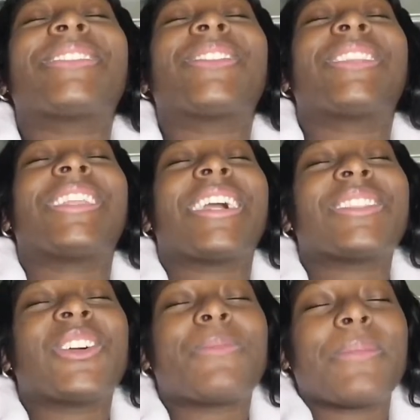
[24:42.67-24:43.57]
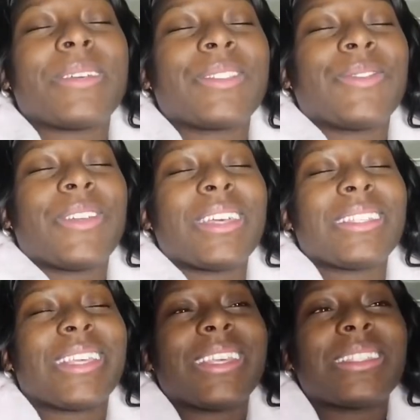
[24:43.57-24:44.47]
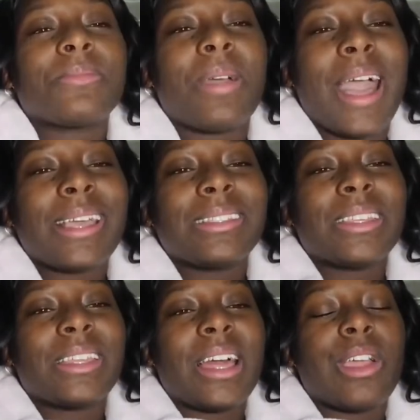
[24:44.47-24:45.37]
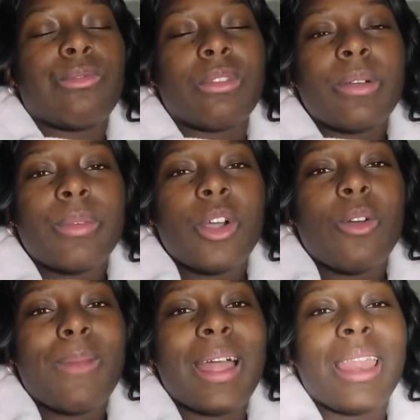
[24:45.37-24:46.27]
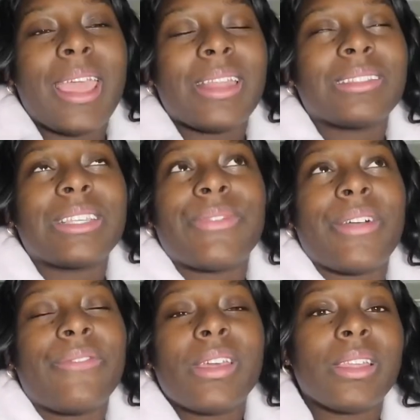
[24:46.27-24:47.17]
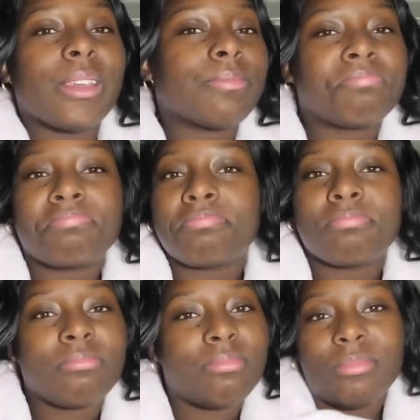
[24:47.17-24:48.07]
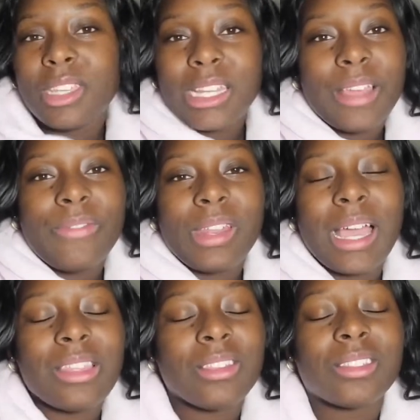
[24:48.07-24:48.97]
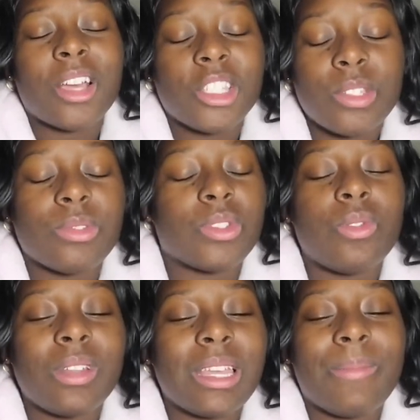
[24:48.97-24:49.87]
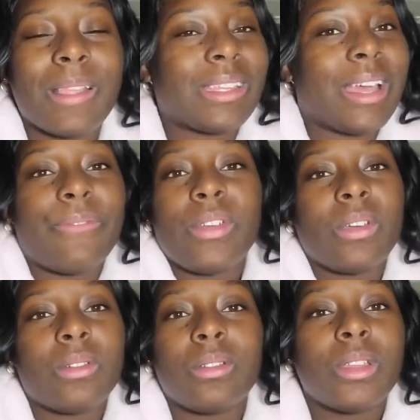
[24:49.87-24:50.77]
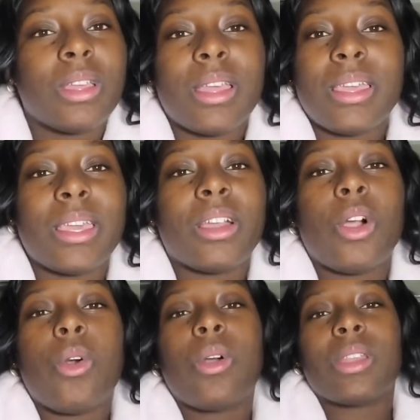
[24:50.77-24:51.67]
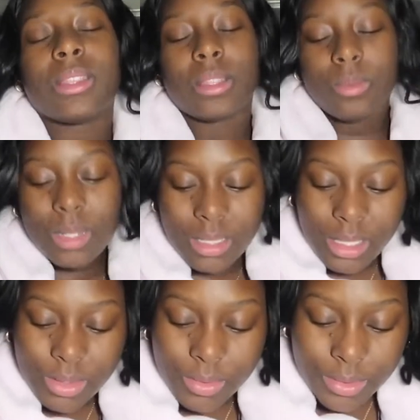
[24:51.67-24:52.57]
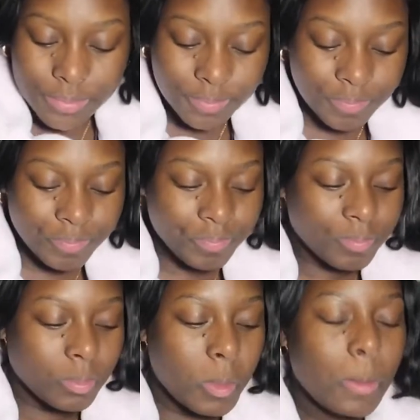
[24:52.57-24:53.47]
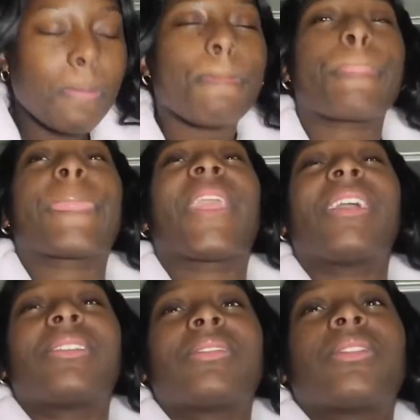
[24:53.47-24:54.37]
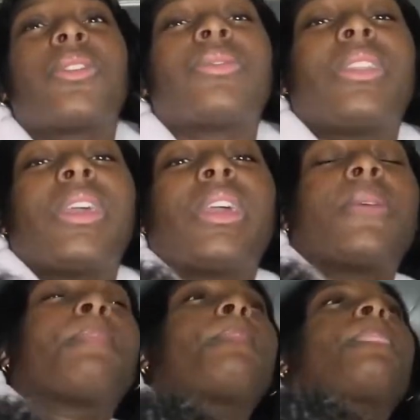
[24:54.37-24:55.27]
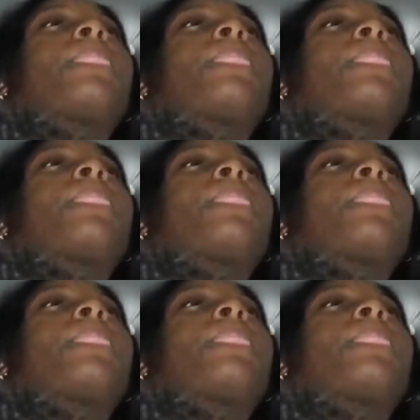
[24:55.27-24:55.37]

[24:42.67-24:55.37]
So then I told my best friend, I said, get some ice and like rub it on my leg to see if I feel it. Then I feel it. I just saw she was doing it, but then I feel it cold or nothing. What is he doing? So then